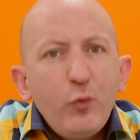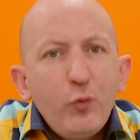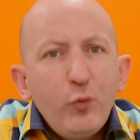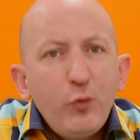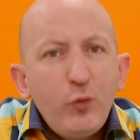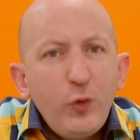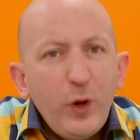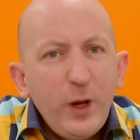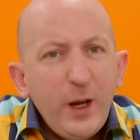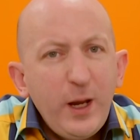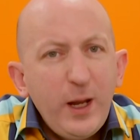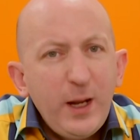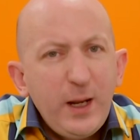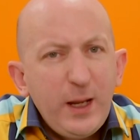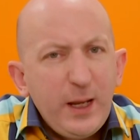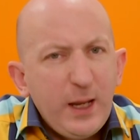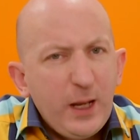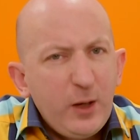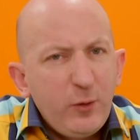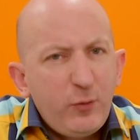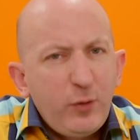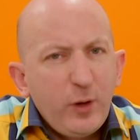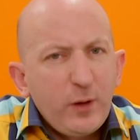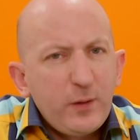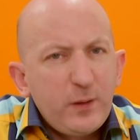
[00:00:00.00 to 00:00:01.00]

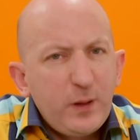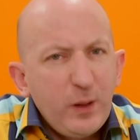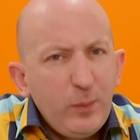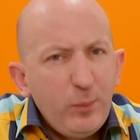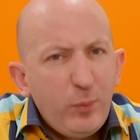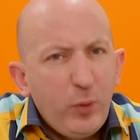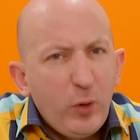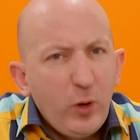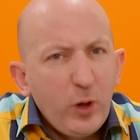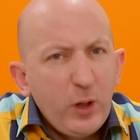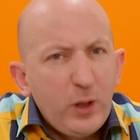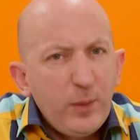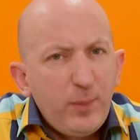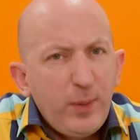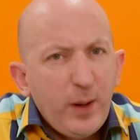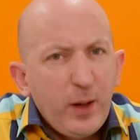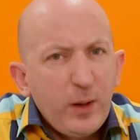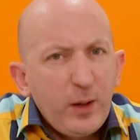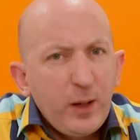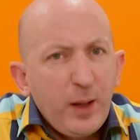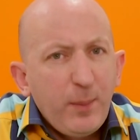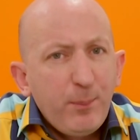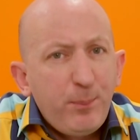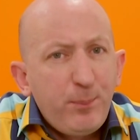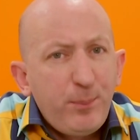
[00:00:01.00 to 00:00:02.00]
Really interesting point
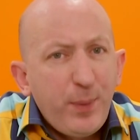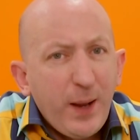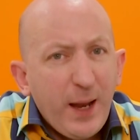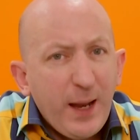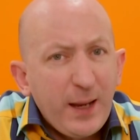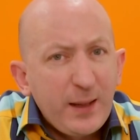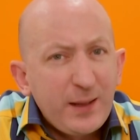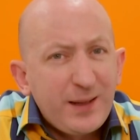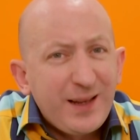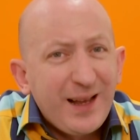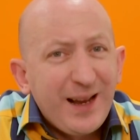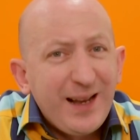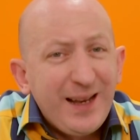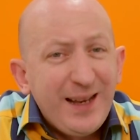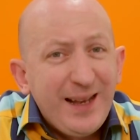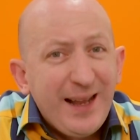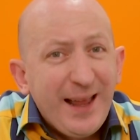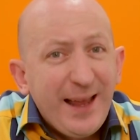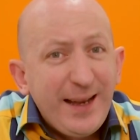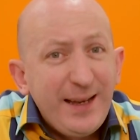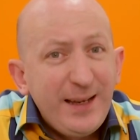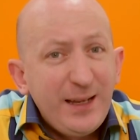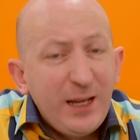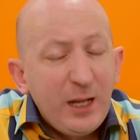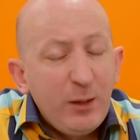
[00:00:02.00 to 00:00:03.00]
about bank
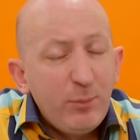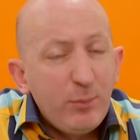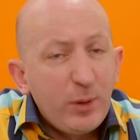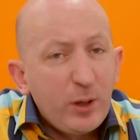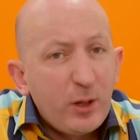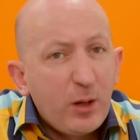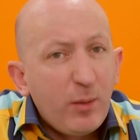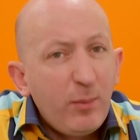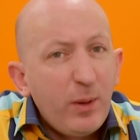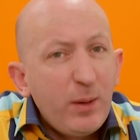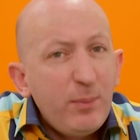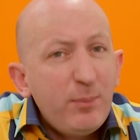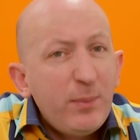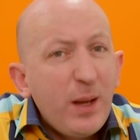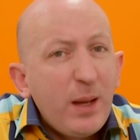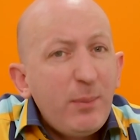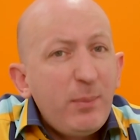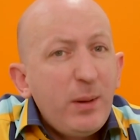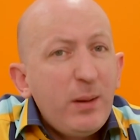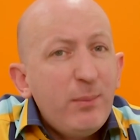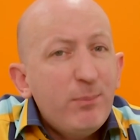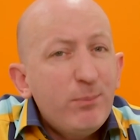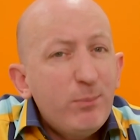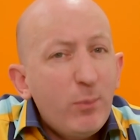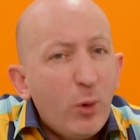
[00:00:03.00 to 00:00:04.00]
lending becoming
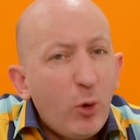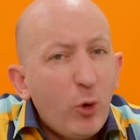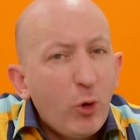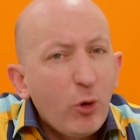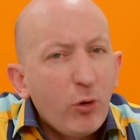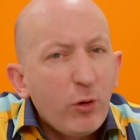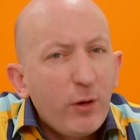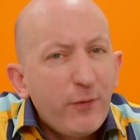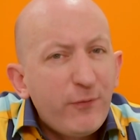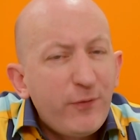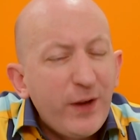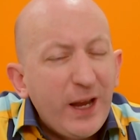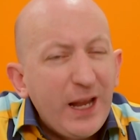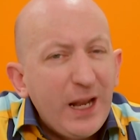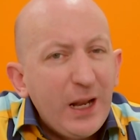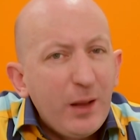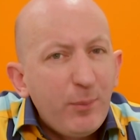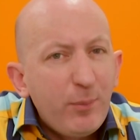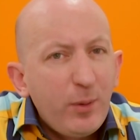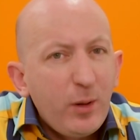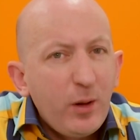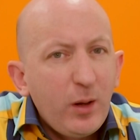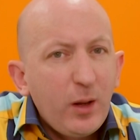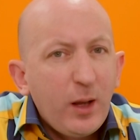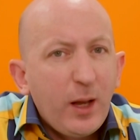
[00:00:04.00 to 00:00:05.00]
maybe more
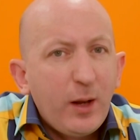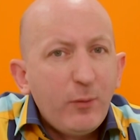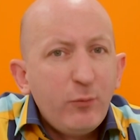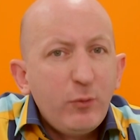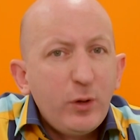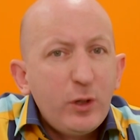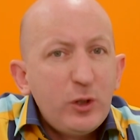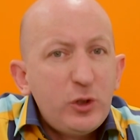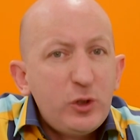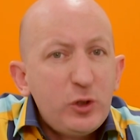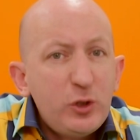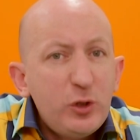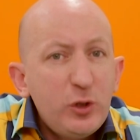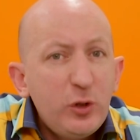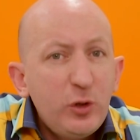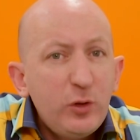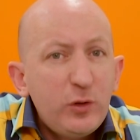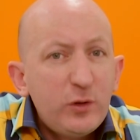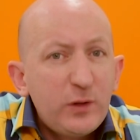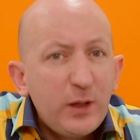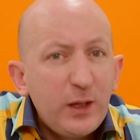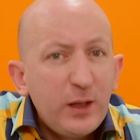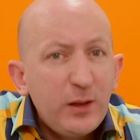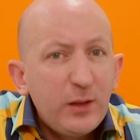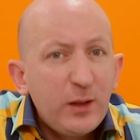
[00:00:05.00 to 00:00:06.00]
available and
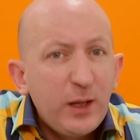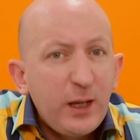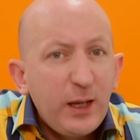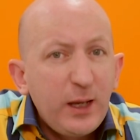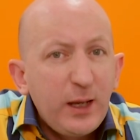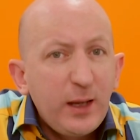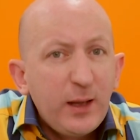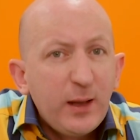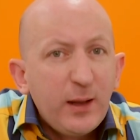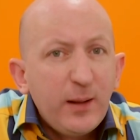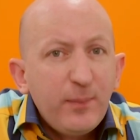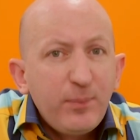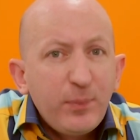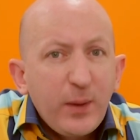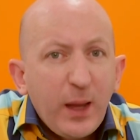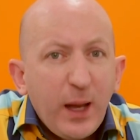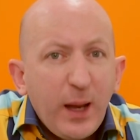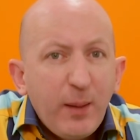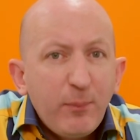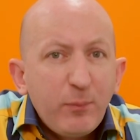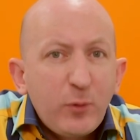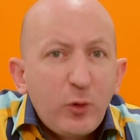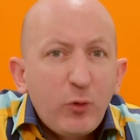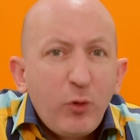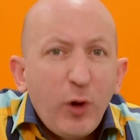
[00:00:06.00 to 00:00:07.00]
reducing the
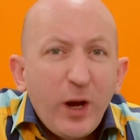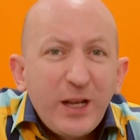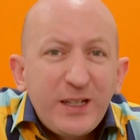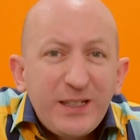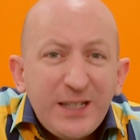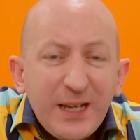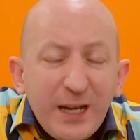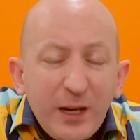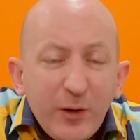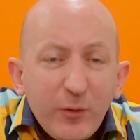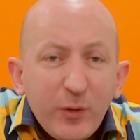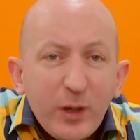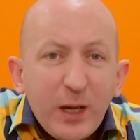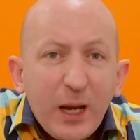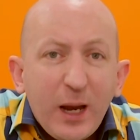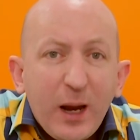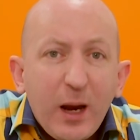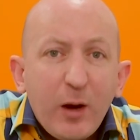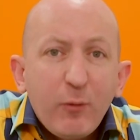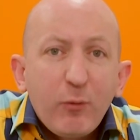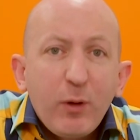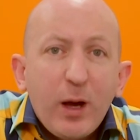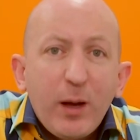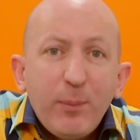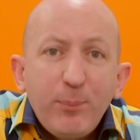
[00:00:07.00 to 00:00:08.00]

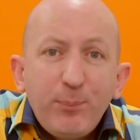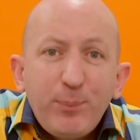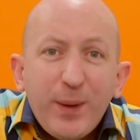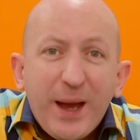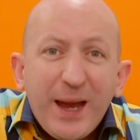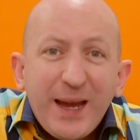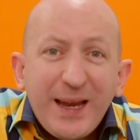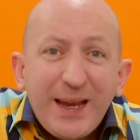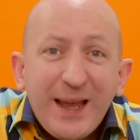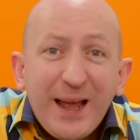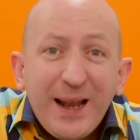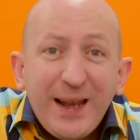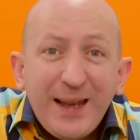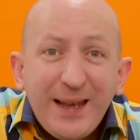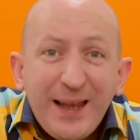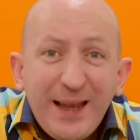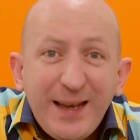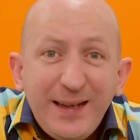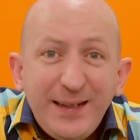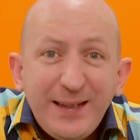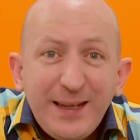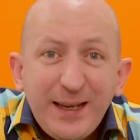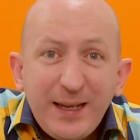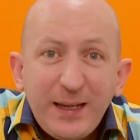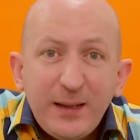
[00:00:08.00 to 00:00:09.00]
criteria around bank
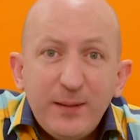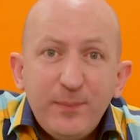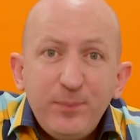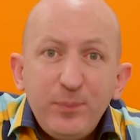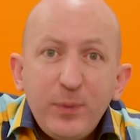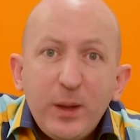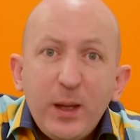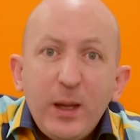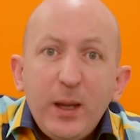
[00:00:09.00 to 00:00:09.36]
lending.